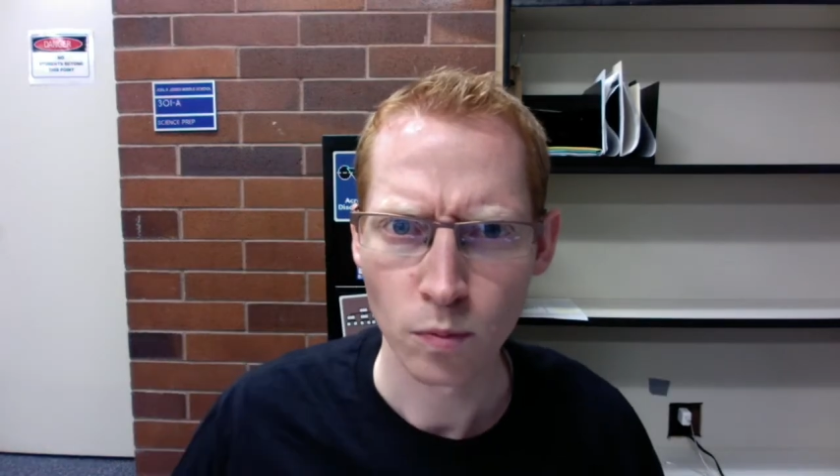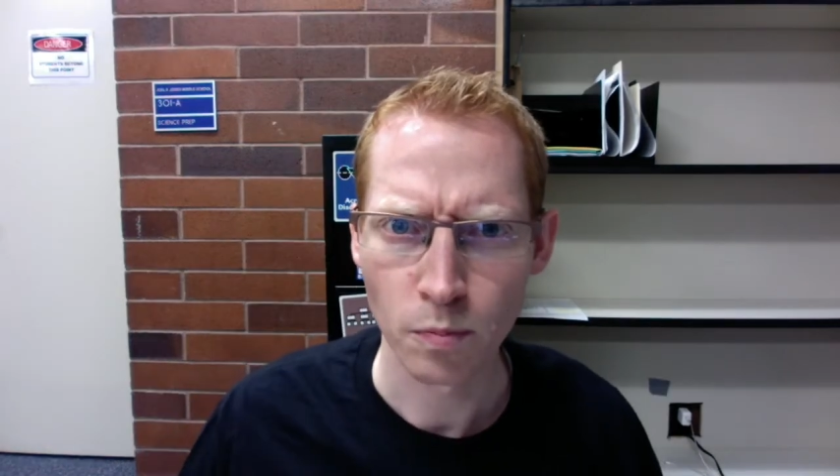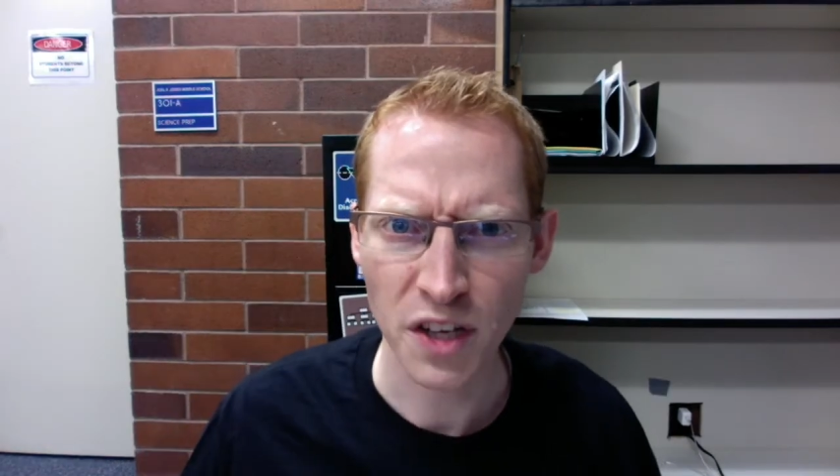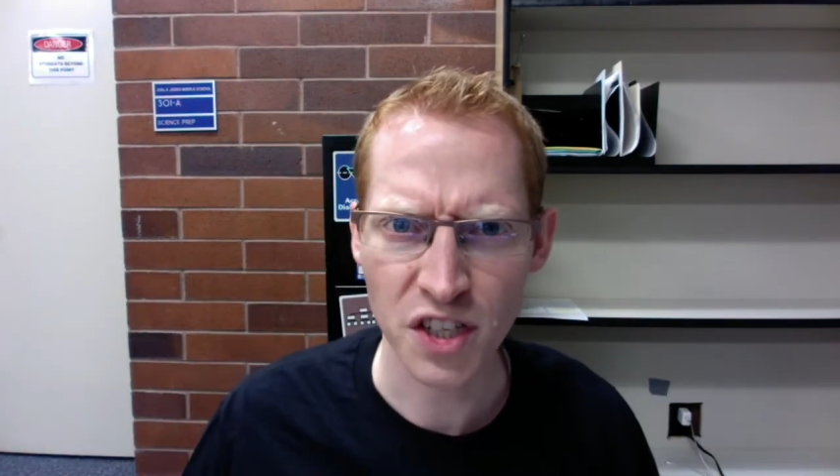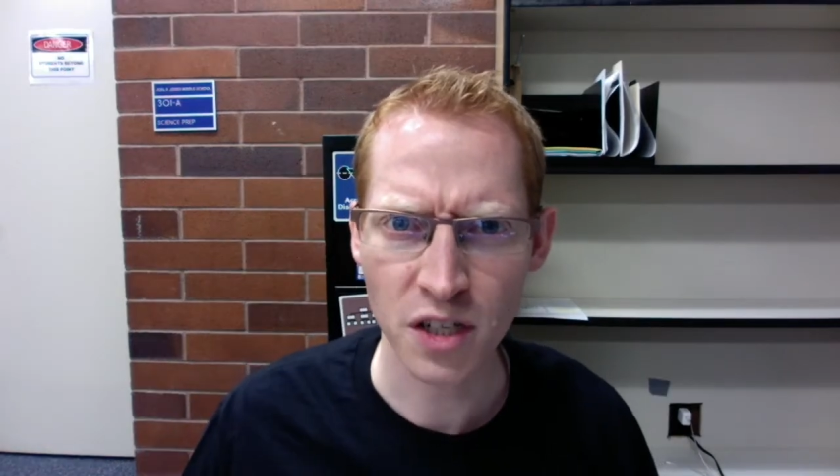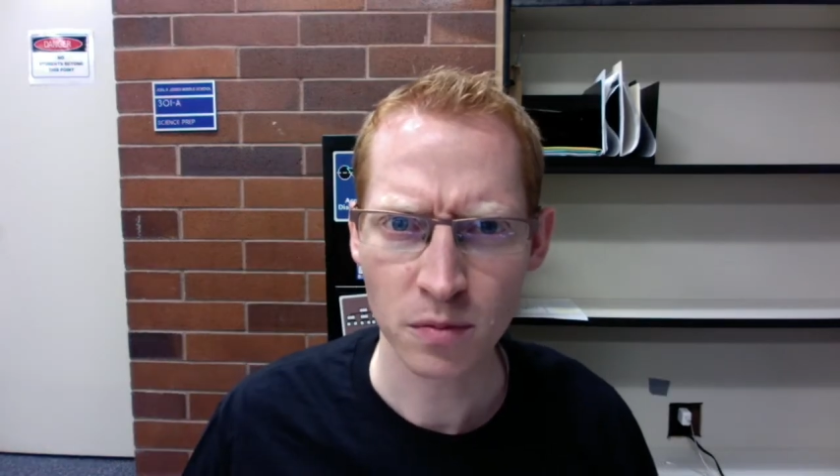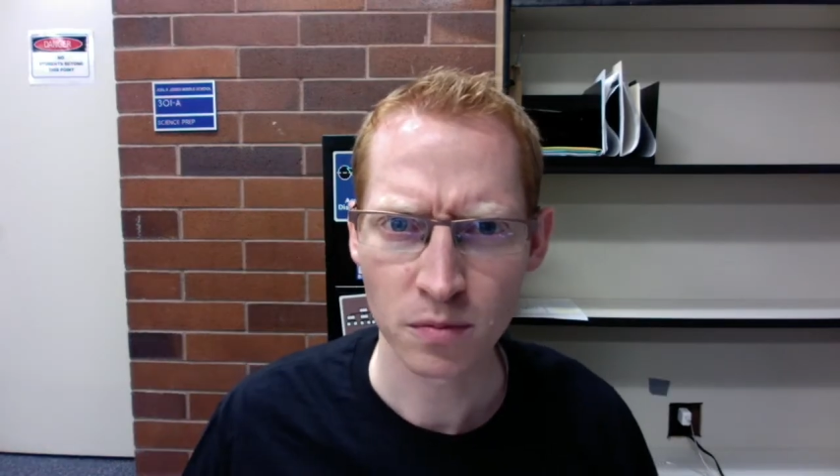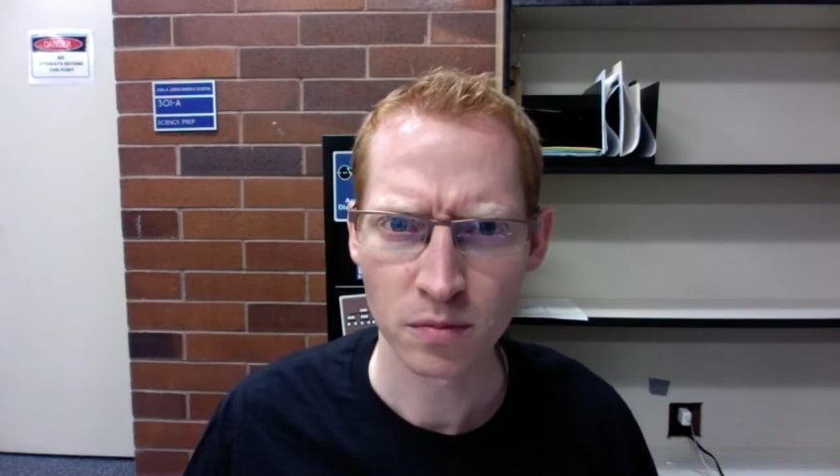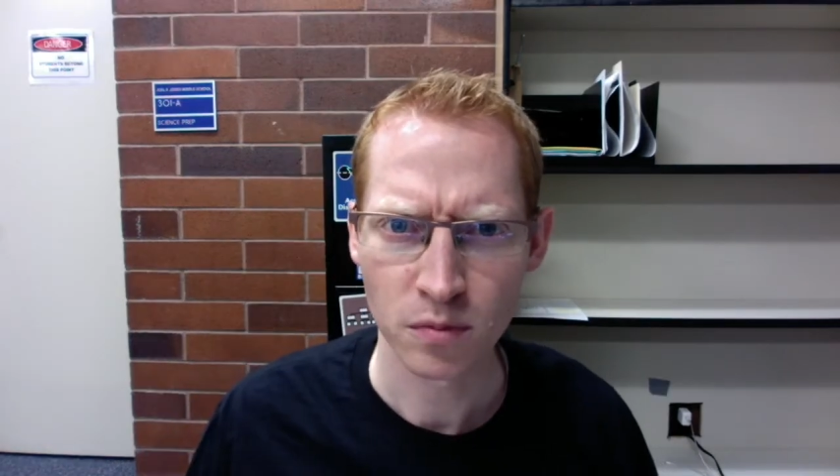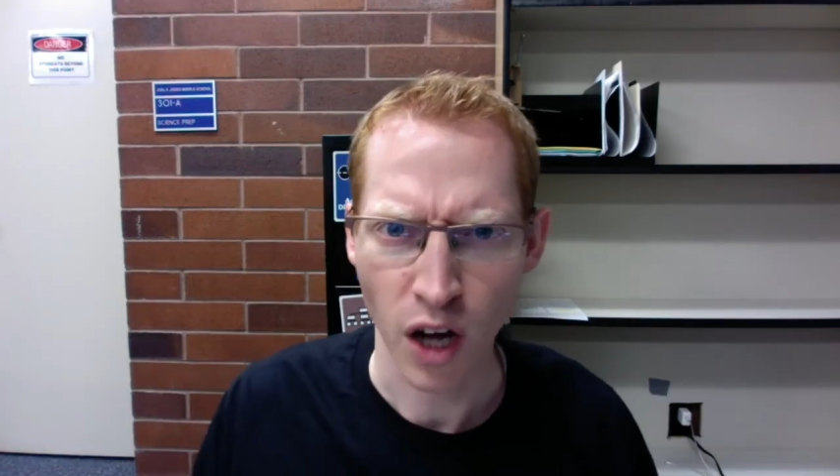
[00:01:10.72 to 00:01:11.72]
Messi,
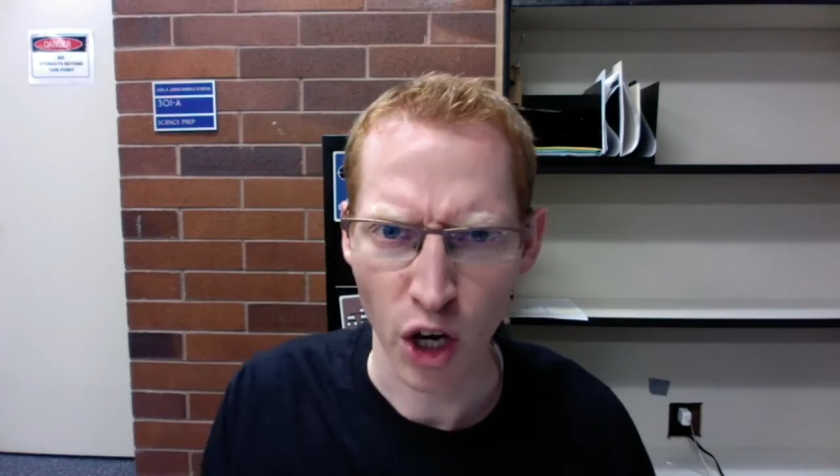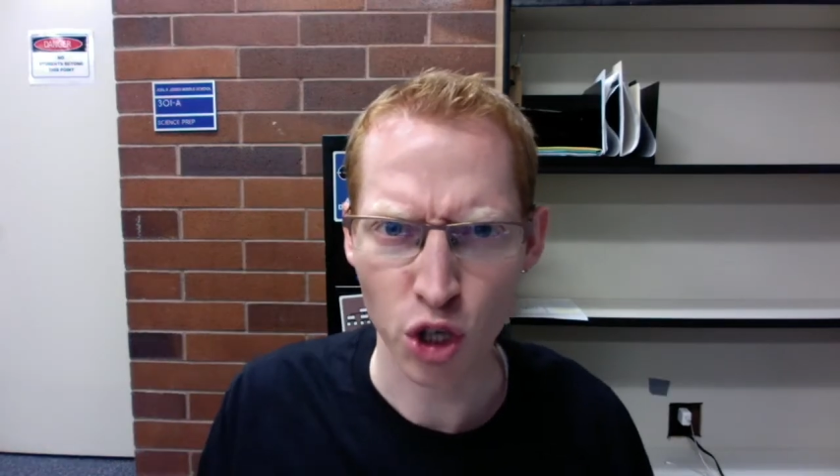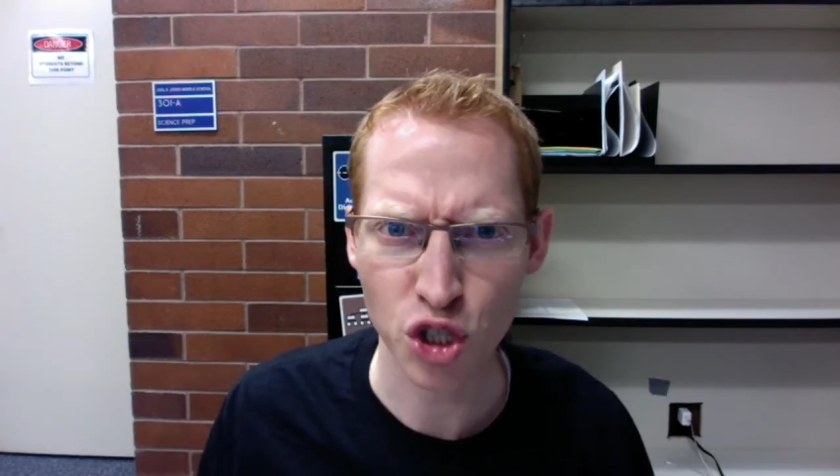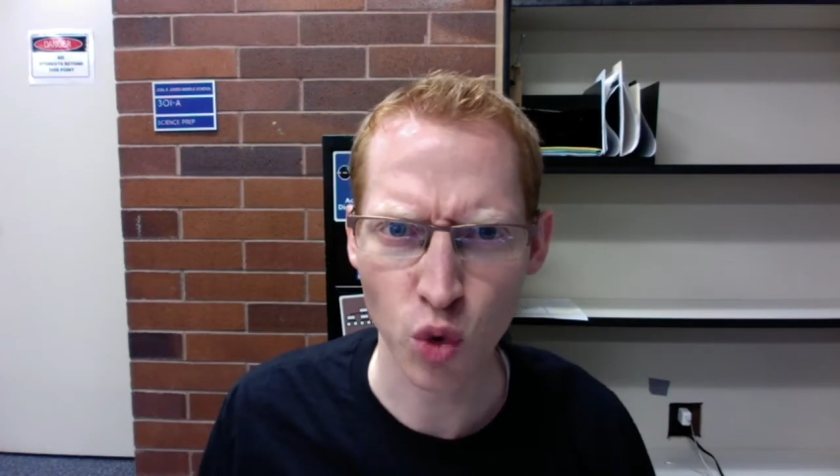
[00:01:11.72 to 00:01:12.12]
I heard you